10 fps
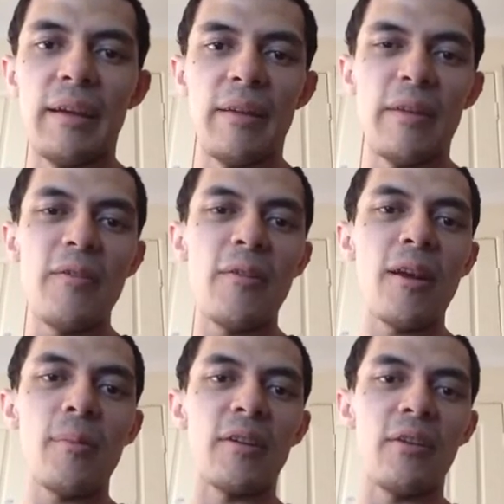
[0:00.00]
he ended
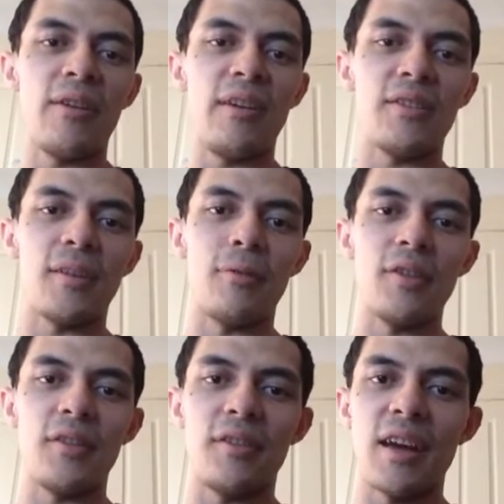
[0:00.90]
up going into the
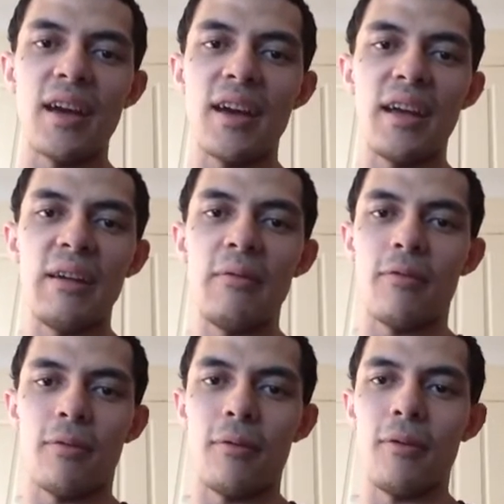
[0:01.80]
present day
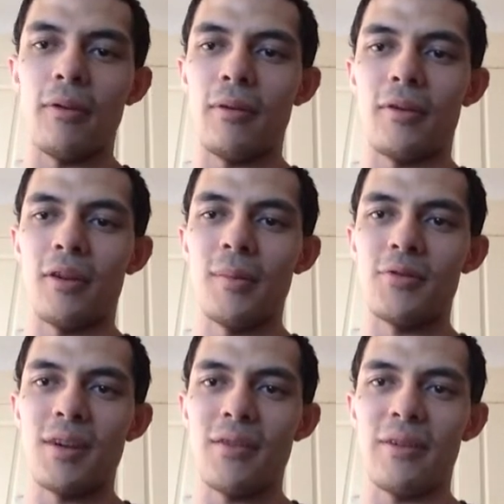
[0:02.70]
through time
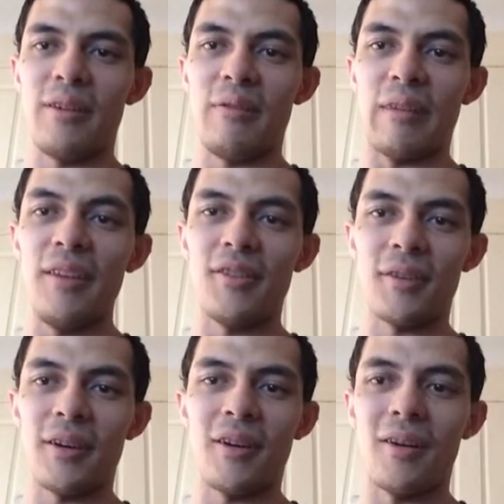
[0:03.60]
traveling
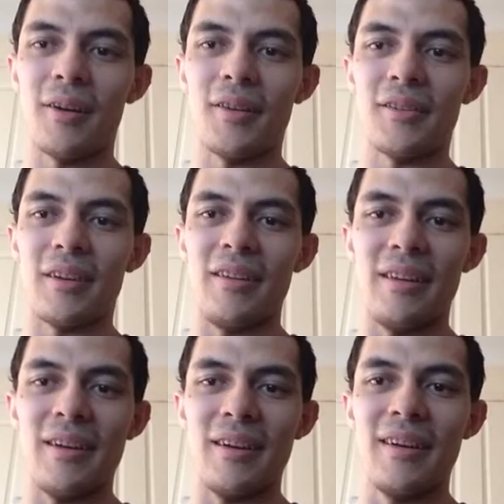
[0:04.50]
inside ice, and
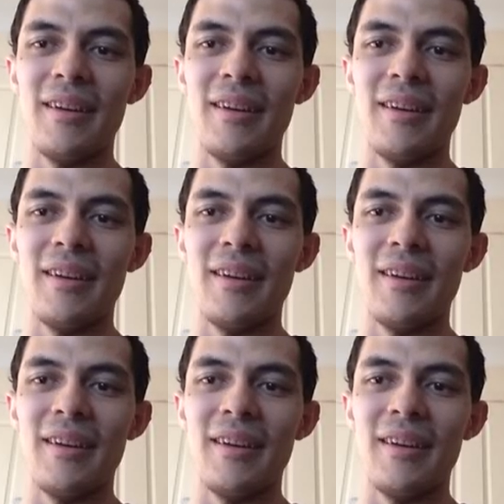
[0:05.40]
yeah,